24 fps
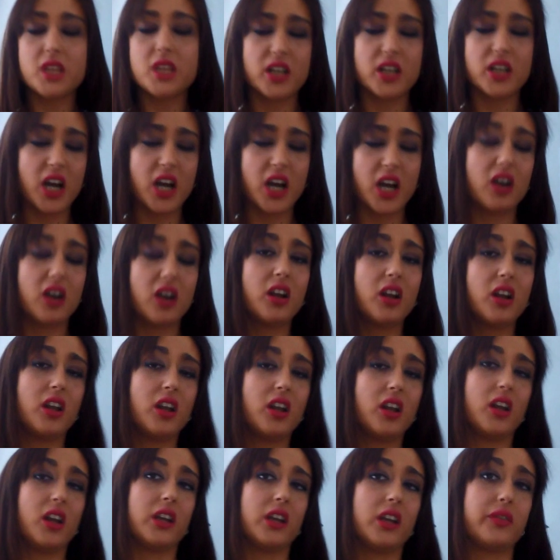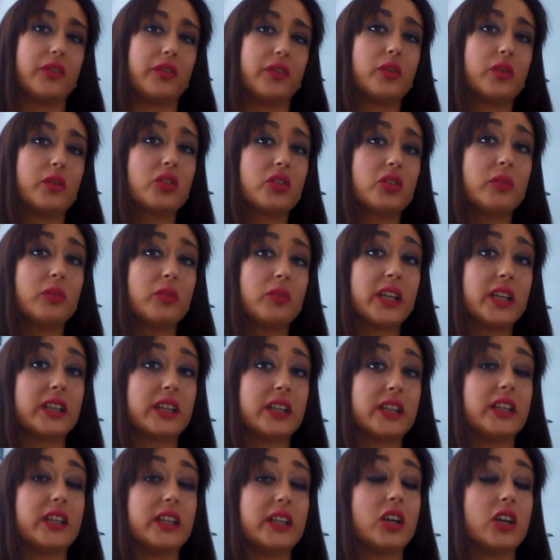Now, if you want to make
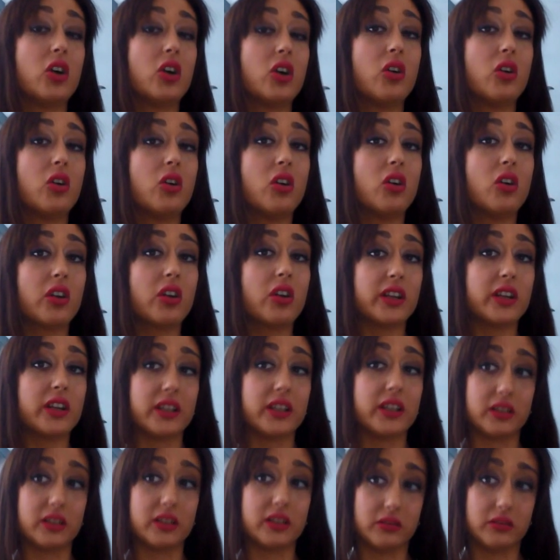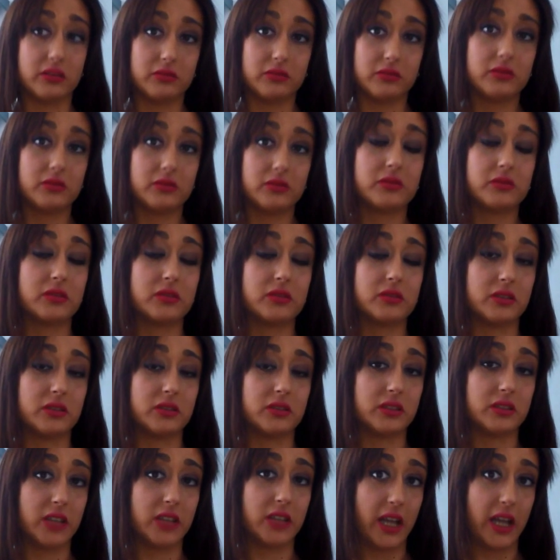the ordinal
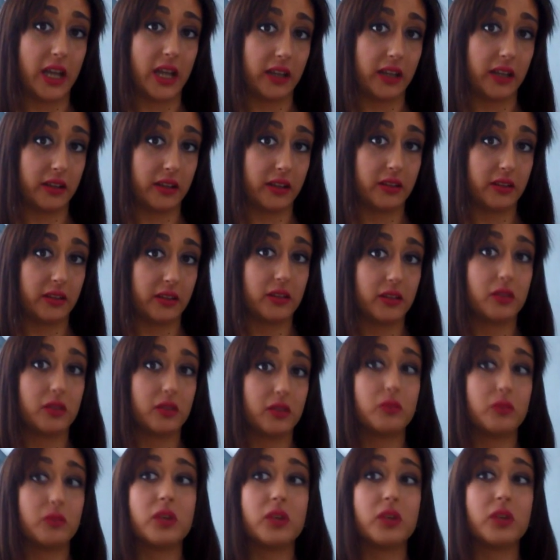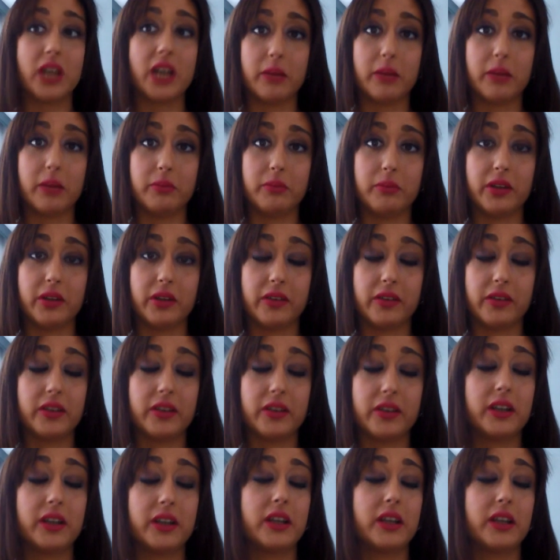from that, what happens?